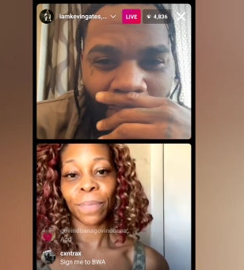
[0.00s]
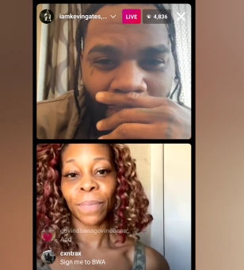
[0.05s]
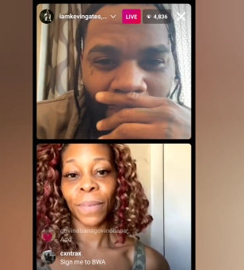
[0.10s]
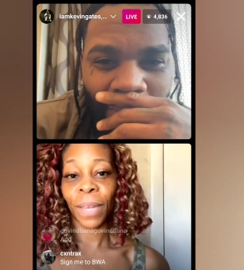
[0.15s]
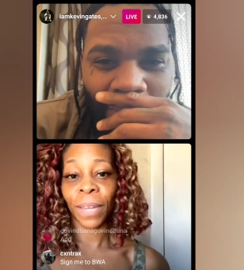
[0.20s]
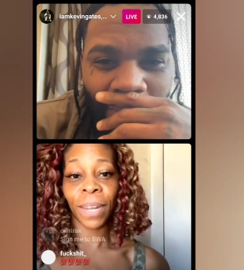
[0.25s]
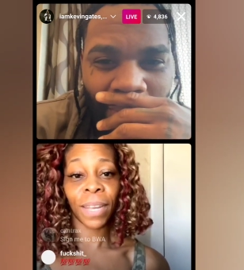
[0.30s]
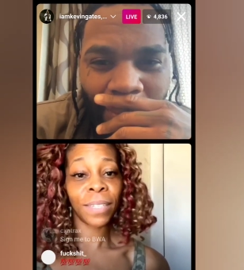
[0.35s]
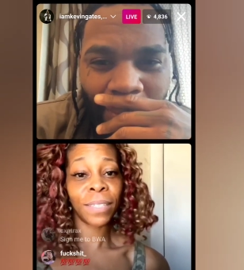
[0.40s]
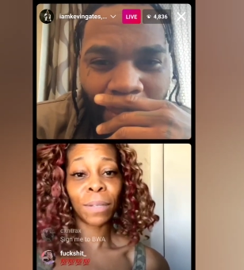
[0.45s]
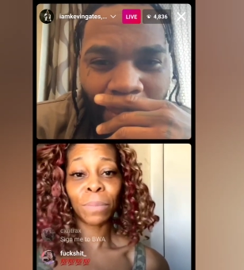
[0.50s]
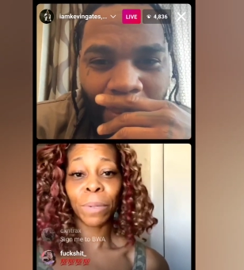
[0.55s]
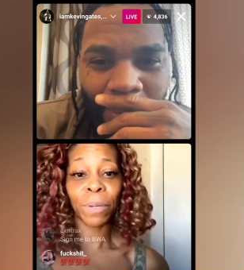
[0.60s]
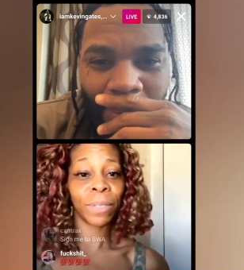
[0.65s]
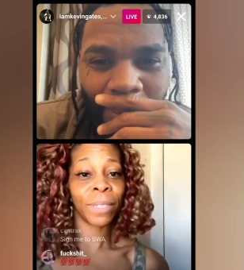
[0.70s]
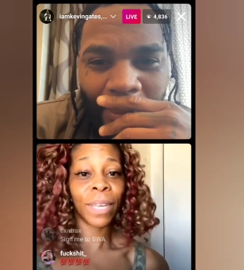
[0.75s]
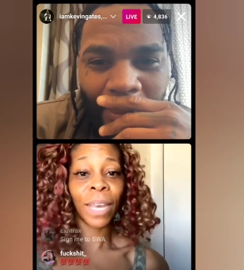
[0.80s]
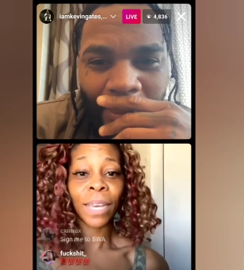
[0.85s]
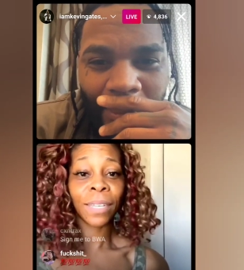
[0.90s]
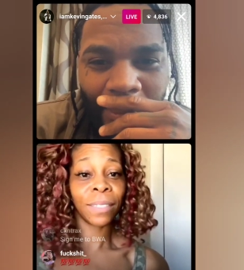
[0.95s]
Speaker 1: And that's the
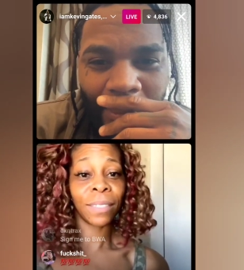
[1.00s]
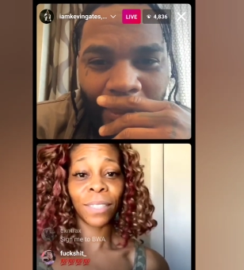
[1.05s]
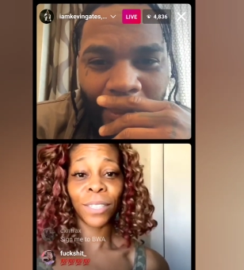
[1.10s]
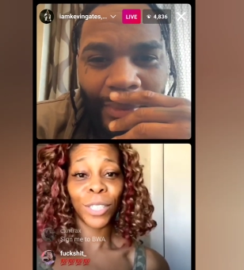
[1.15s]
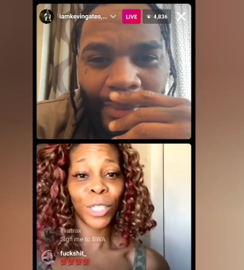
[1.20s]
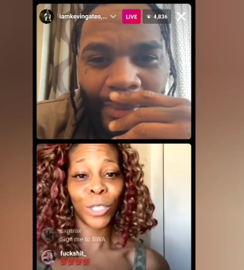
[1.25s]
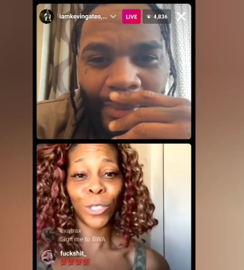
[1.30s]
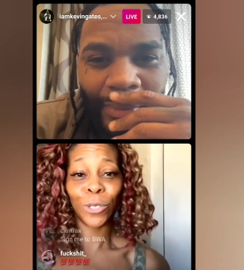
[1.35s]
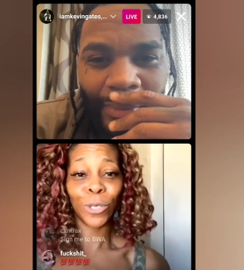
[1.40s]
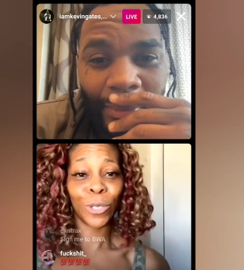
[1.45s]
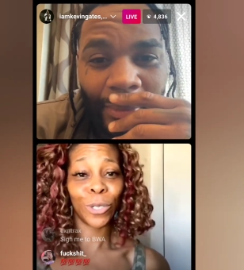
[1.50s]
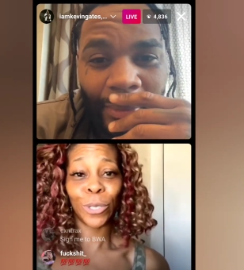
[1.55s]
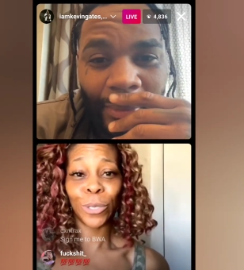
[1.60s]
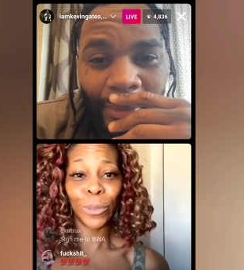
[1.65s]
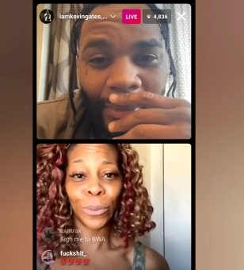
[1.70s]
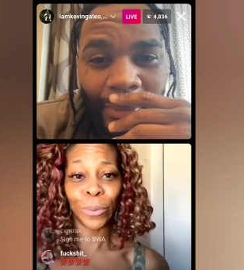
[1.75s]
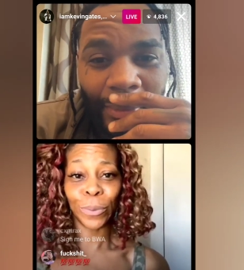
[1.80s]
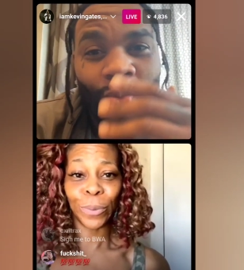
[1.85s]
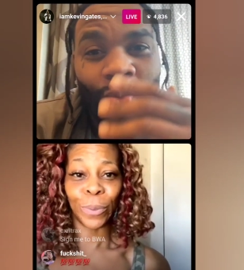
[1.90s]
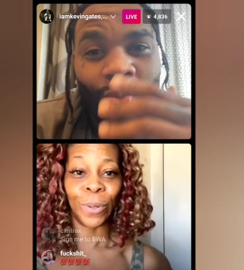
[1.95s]
most gangster shit you could
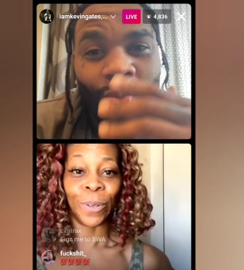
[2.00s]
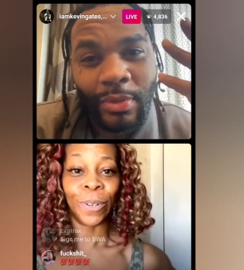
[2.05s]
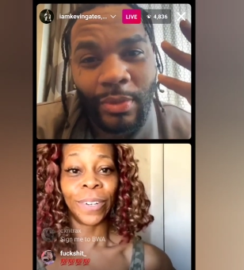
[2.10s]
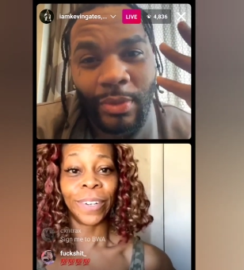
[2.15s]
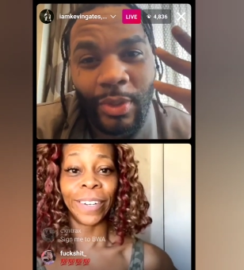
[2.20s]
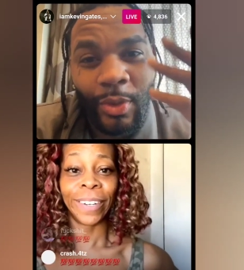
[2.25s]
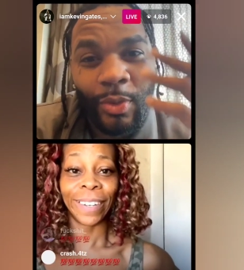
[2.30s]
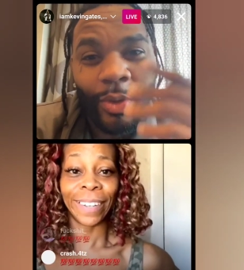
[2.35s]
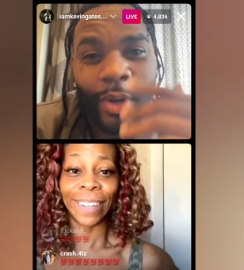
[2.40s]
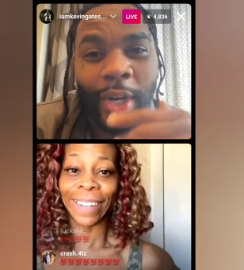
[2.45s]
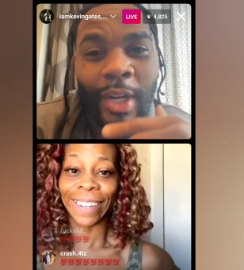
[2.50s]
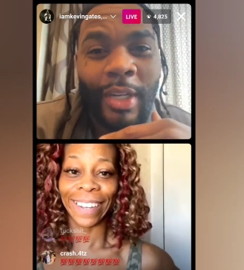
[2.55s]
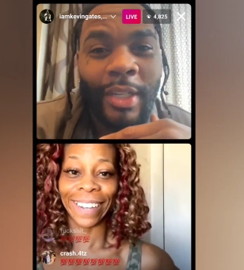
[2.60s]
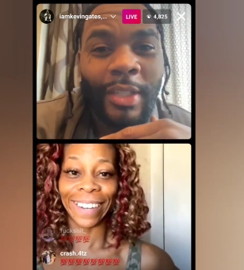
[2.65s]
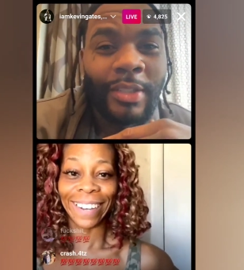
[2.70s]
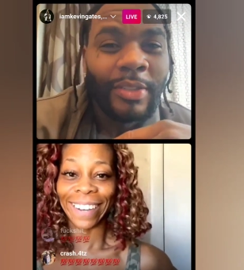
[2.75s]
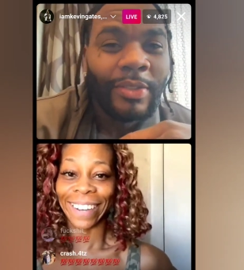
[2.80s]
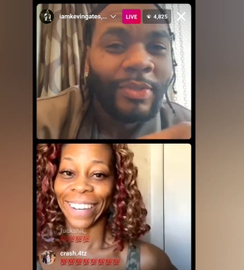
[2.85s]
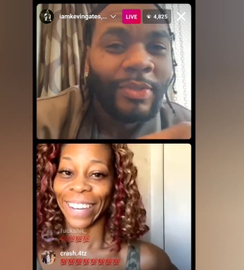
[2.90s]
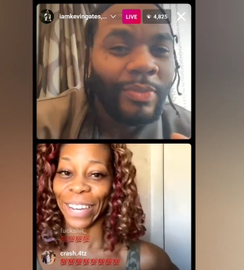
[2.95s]
do.
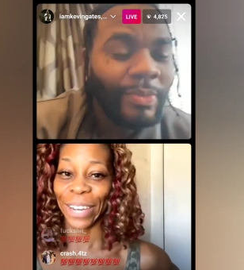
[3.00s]
right.